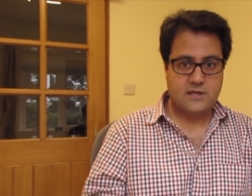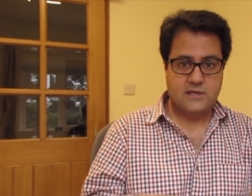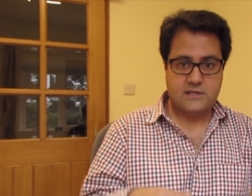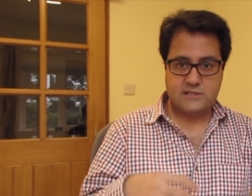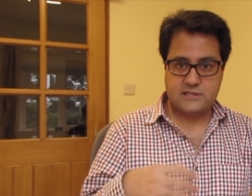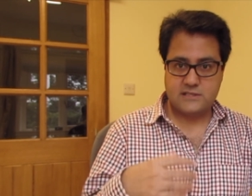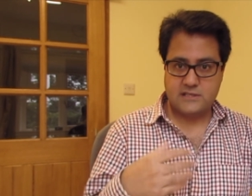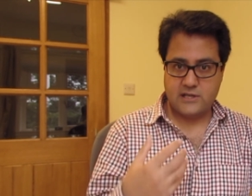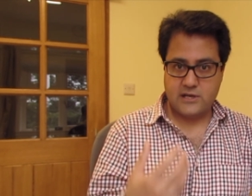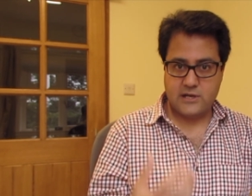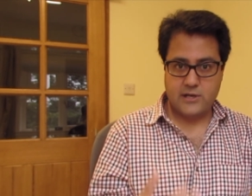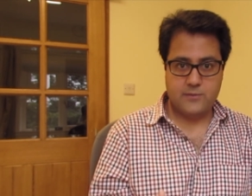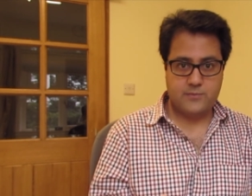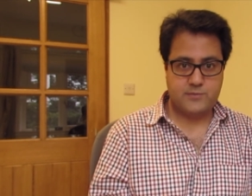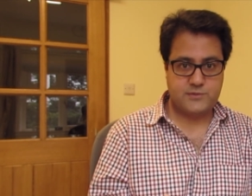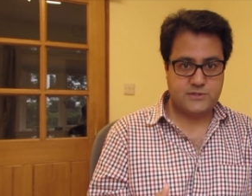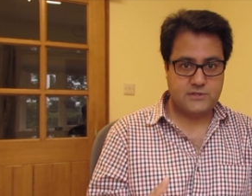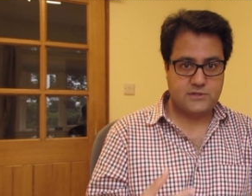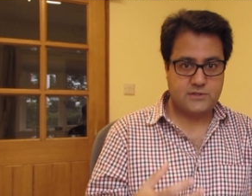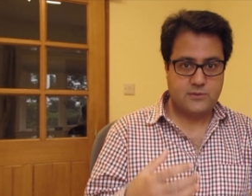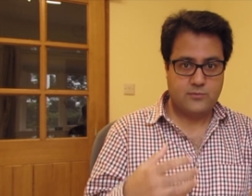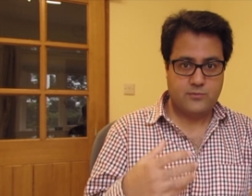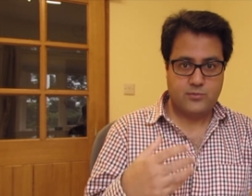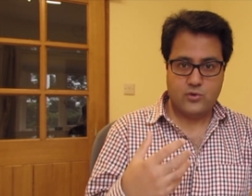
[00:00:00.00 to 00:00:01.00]

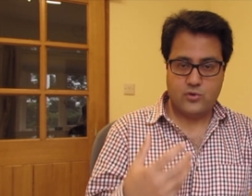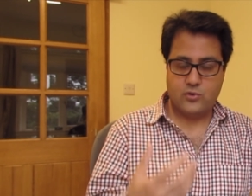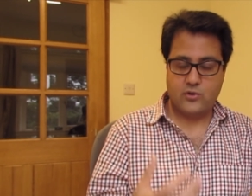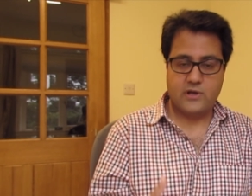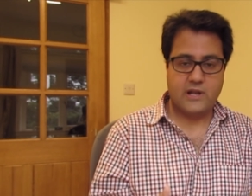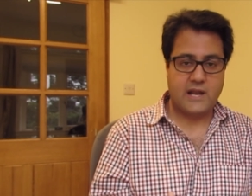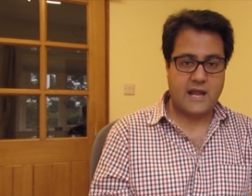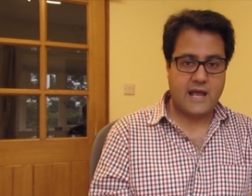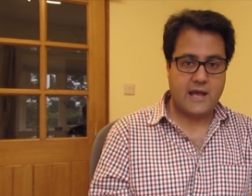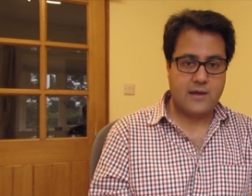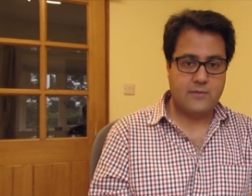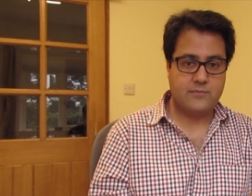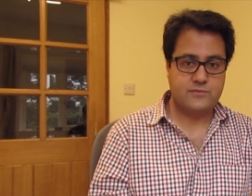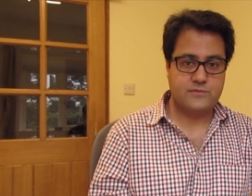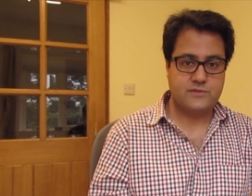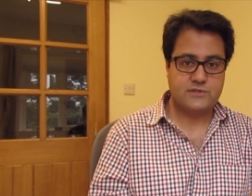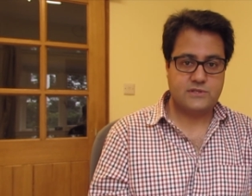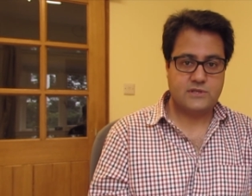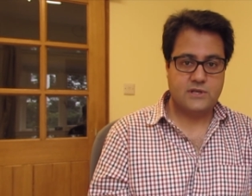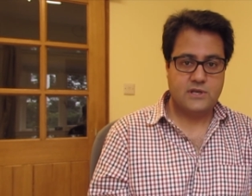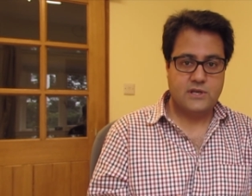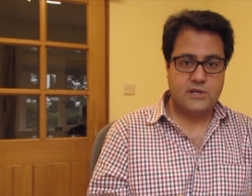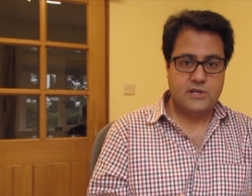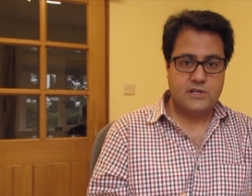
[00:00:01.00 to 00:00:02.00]
scripts,
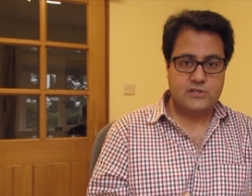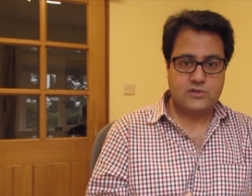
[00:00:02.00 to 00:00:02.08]
programs.